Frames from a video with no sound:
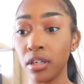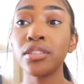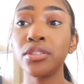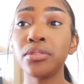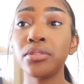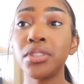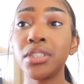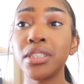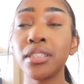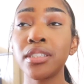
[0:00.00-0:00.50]

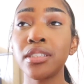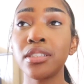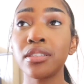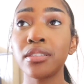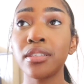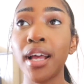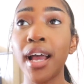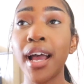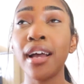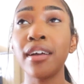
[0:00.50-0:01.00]
You
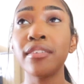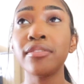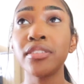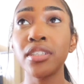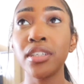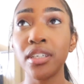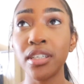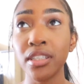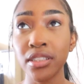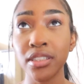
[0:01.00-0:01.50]
just have
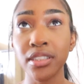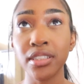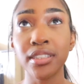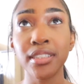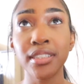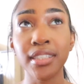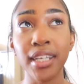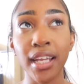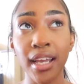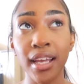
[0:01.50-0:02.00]
to
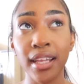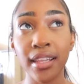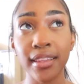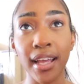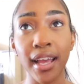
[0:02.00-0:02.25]
understand